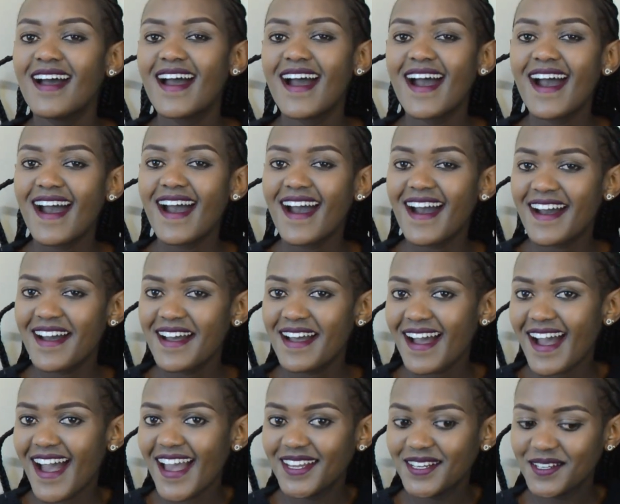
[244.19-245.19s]
Ha.
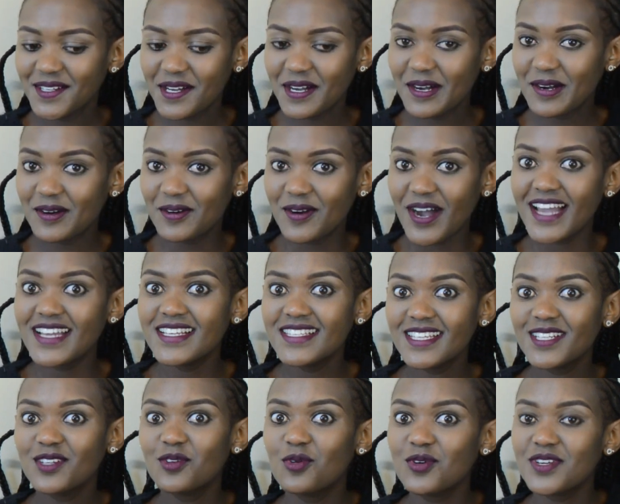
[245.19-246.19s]
I know, I
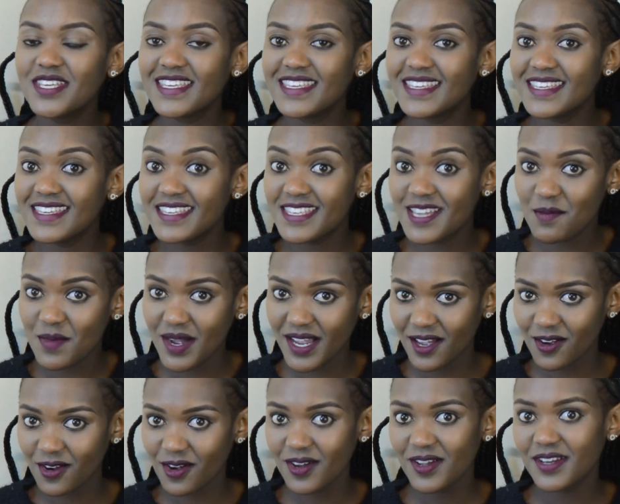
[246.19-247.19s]
said gokinya
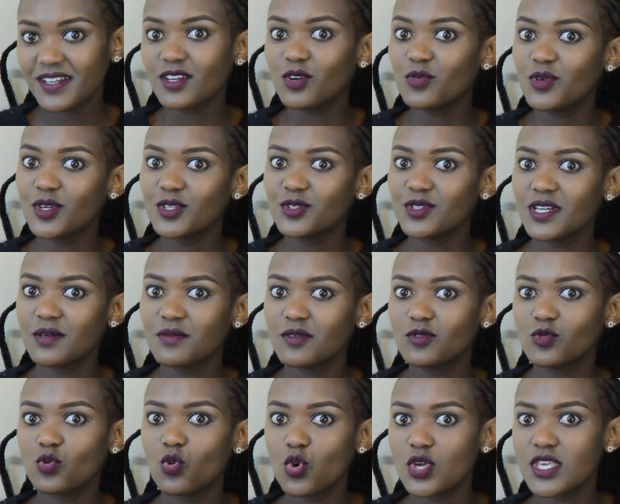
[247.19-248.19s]
magego. Now we are talking
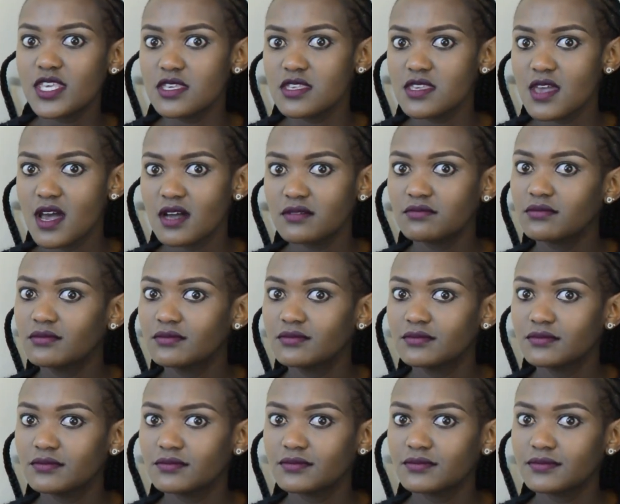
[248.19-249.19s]
about gokinya.
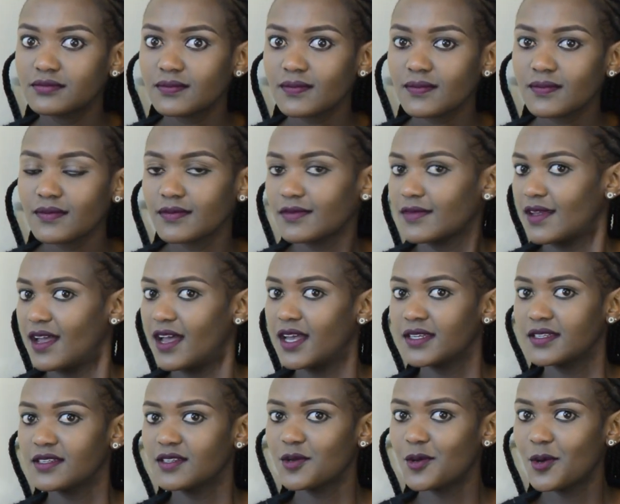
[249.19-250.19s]

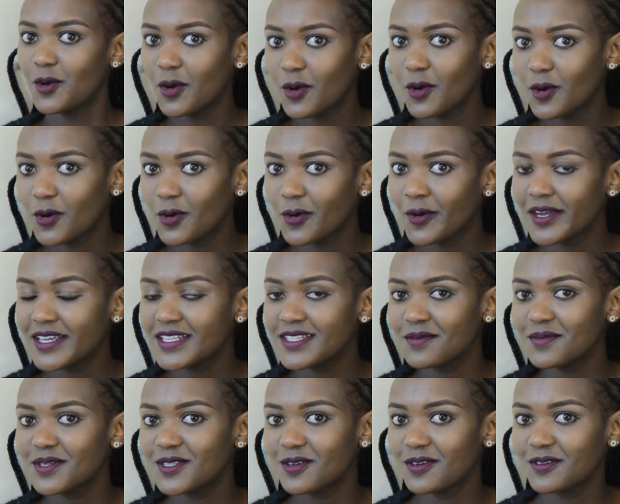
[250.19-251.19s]
I know, it's
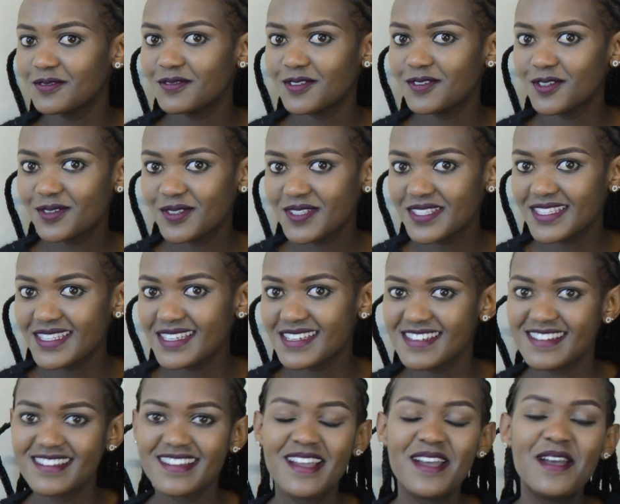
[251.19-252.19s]
a bit
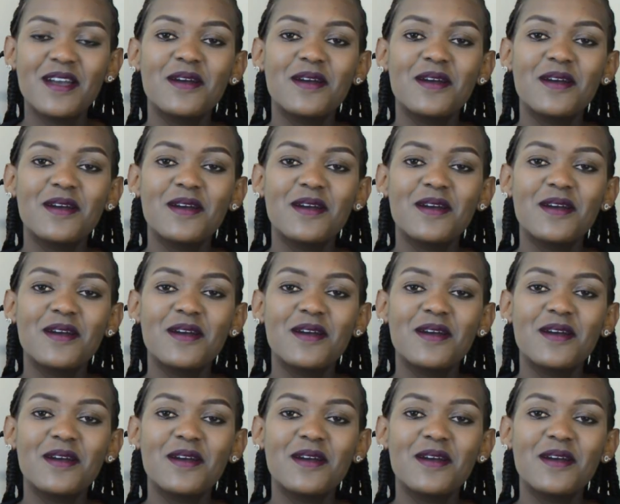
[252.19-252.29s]
confusing.